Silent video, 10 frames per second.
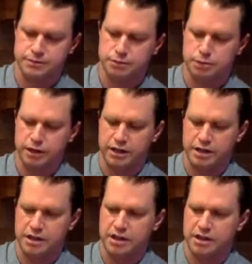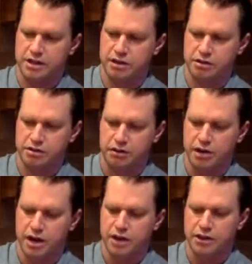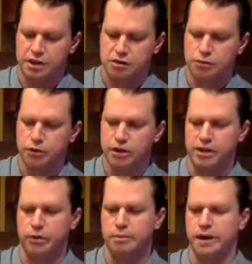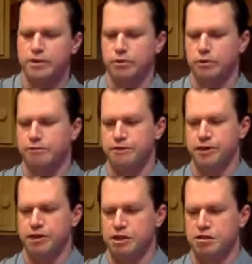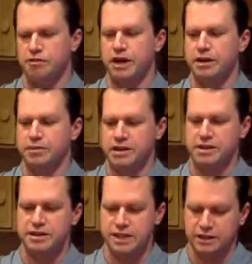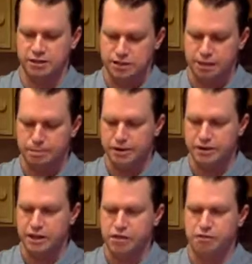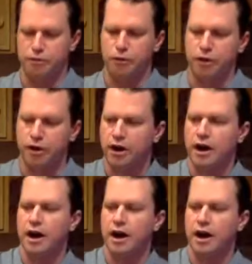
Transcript: pumpkin seeds in there. So this smoothie that we make when we fill this Vitamix container typically is for